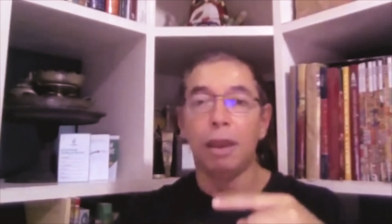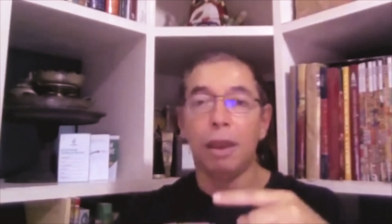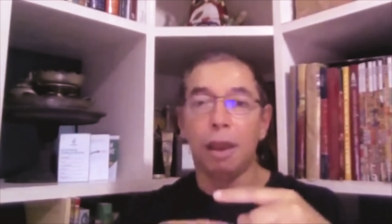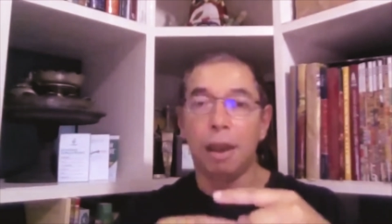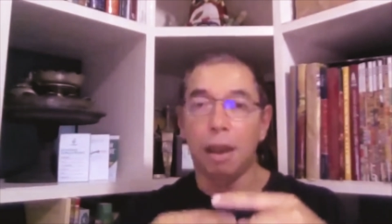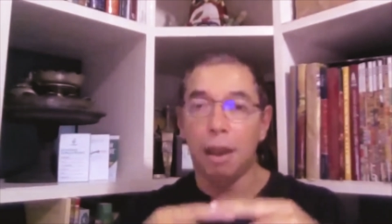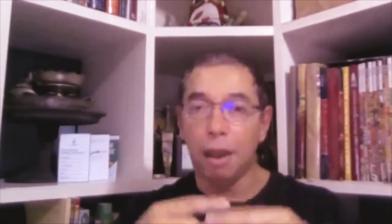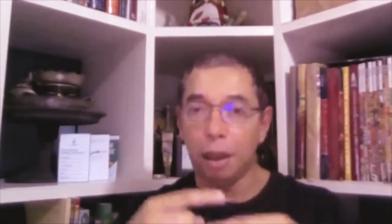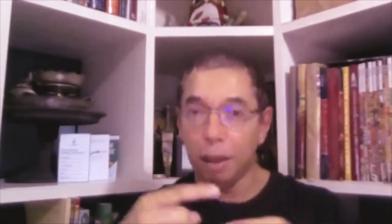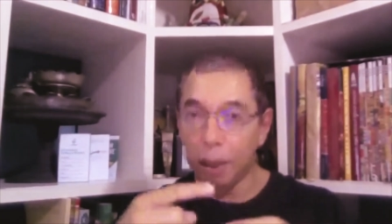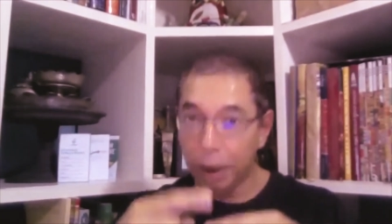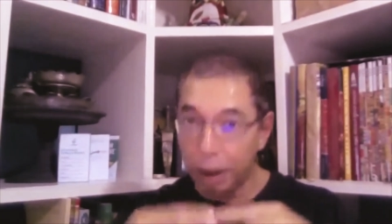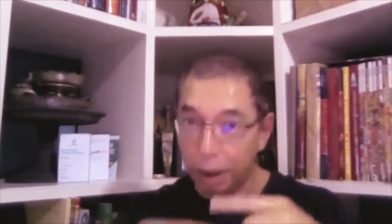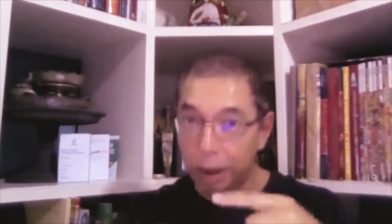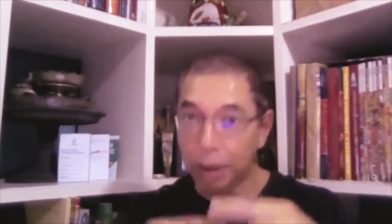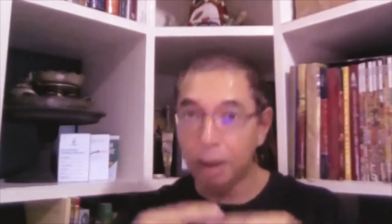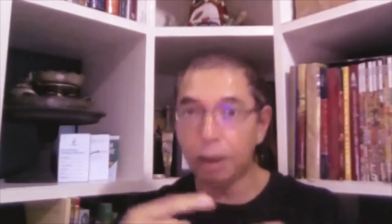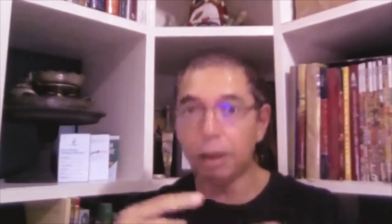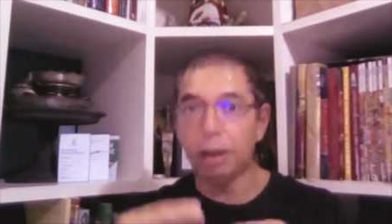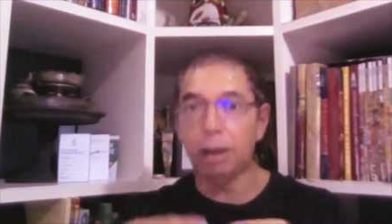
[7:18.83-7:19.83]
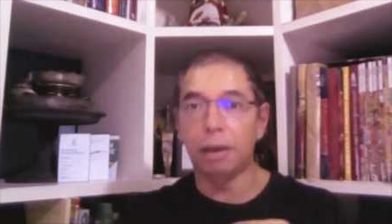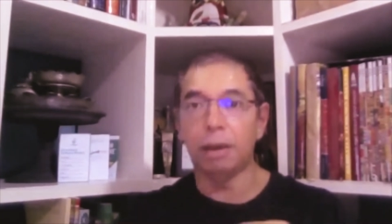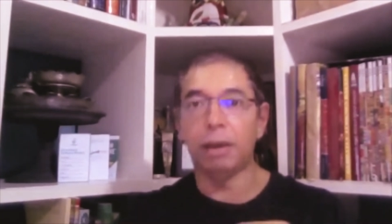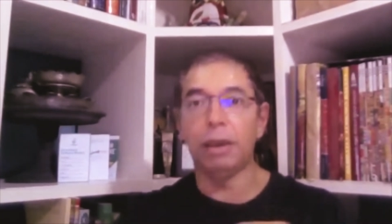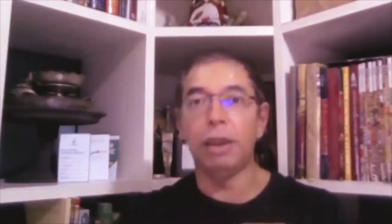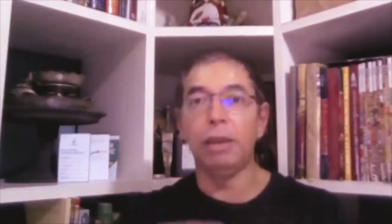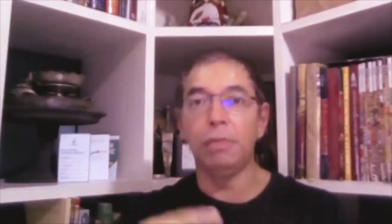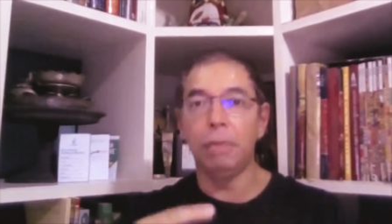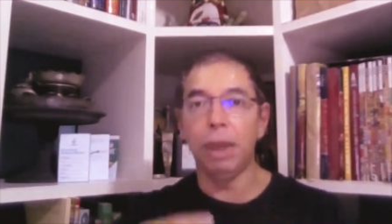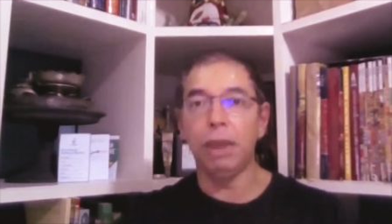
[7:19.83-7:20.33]
uh, clear
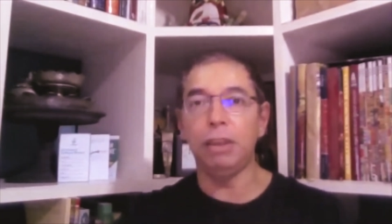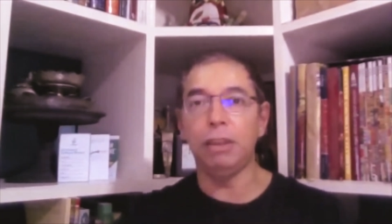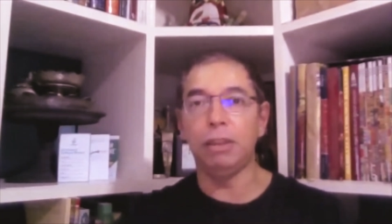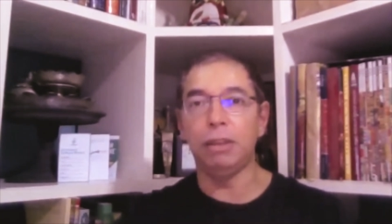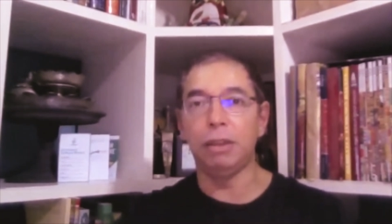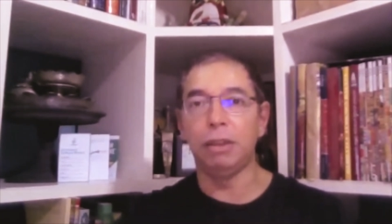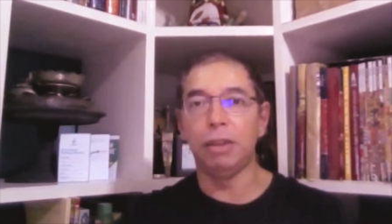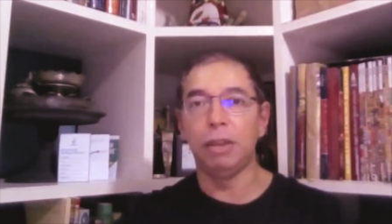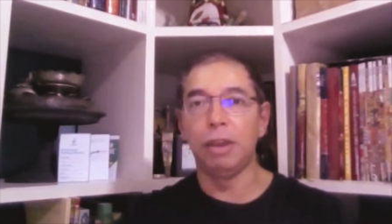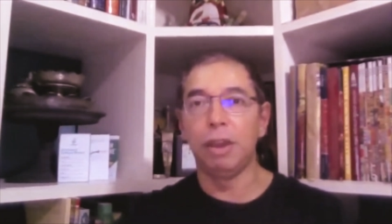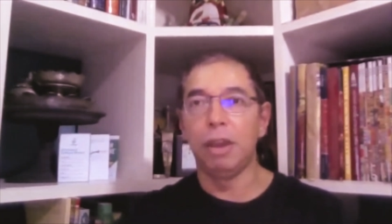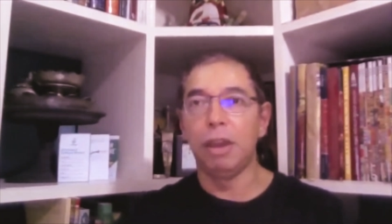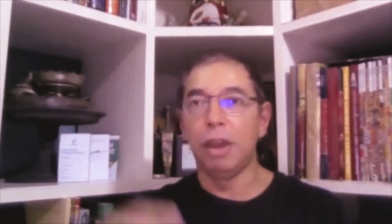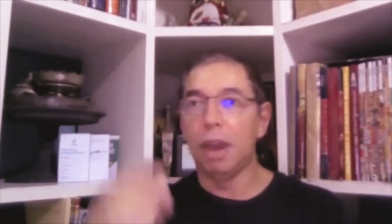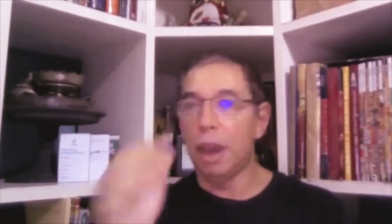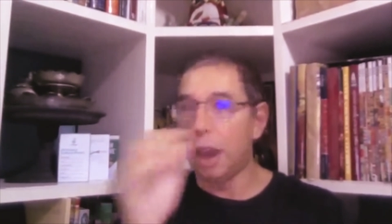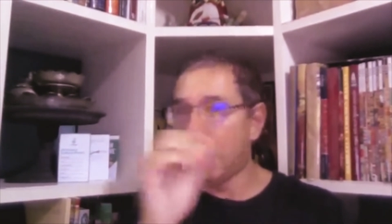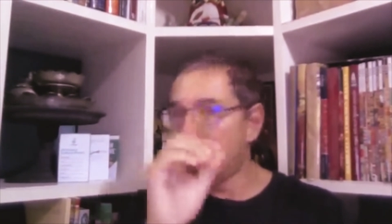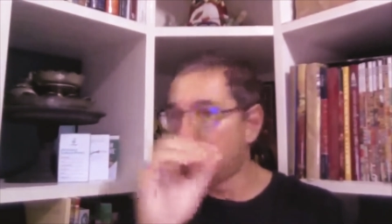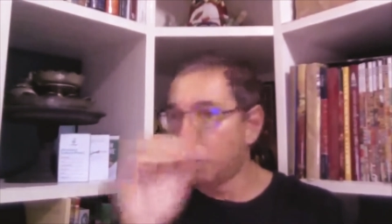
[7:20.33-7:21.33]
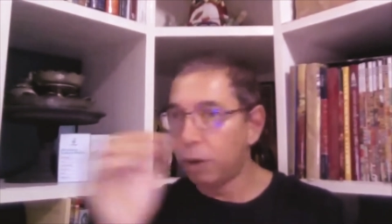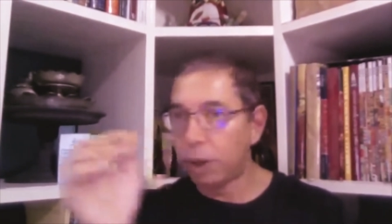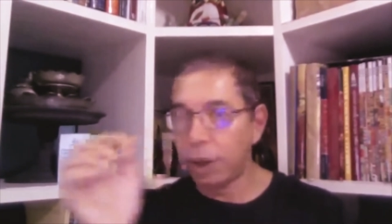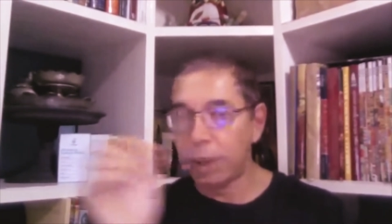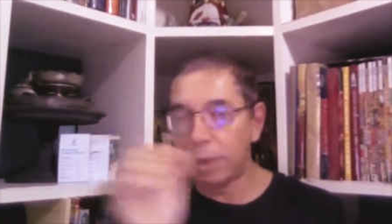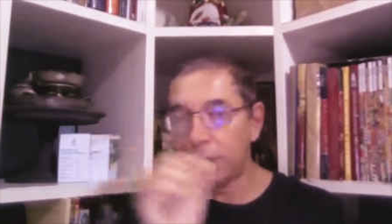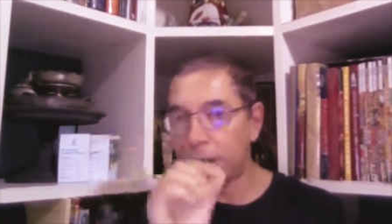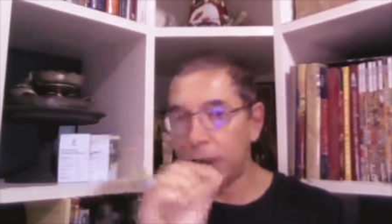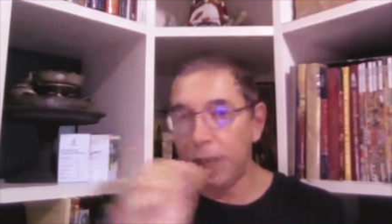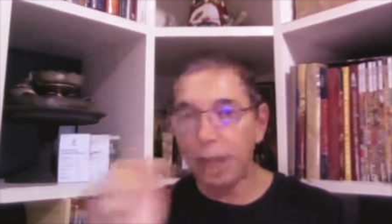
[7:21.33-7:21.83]
image and you
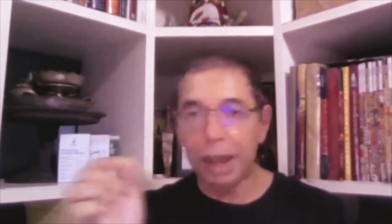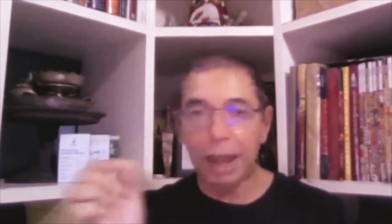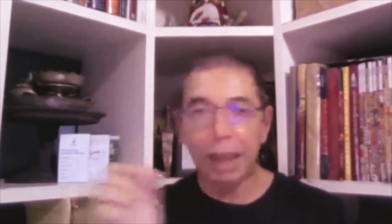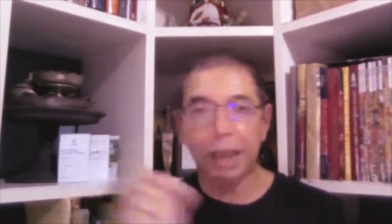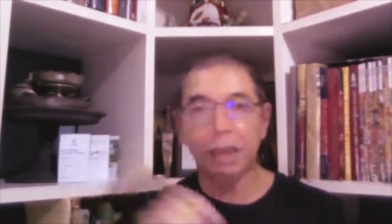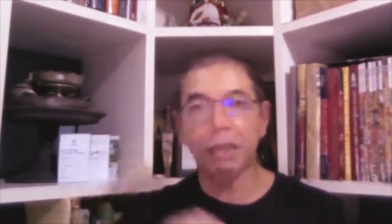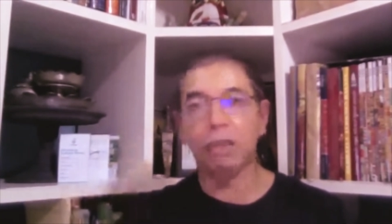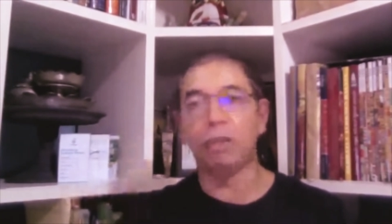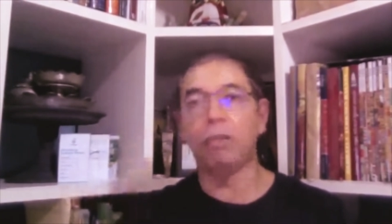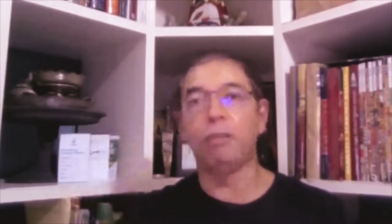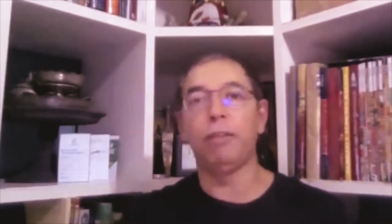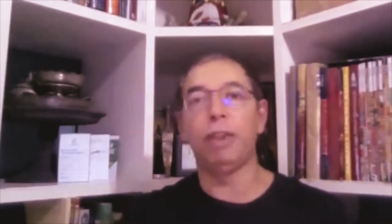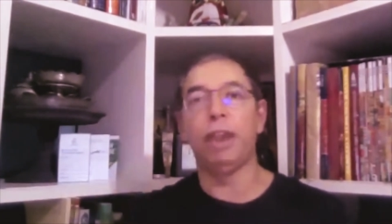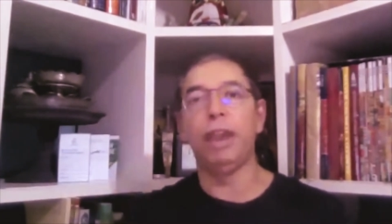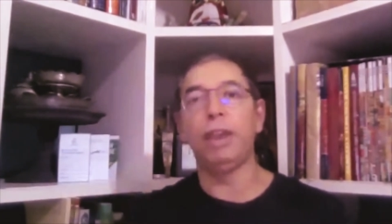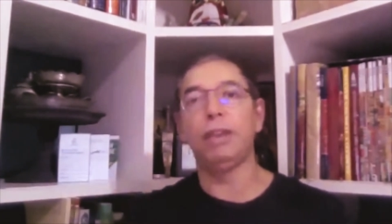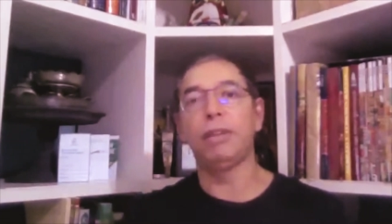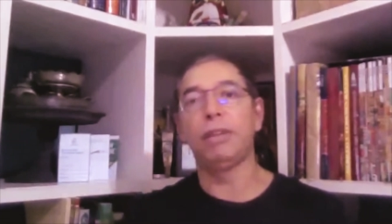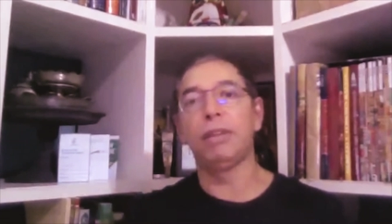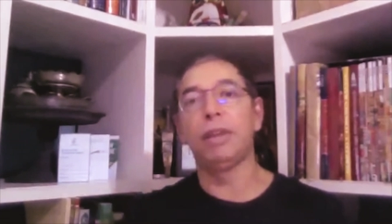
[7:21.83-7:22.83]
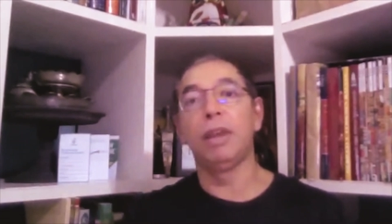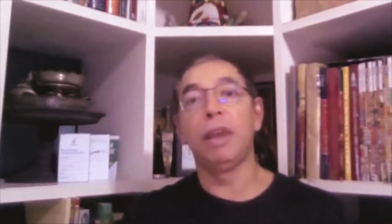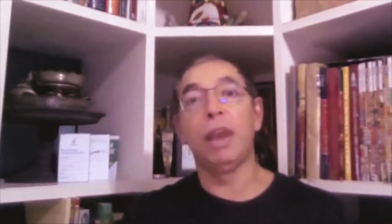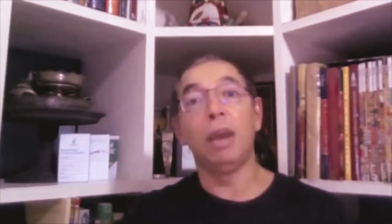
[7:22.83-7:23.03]
can see layers of cakes.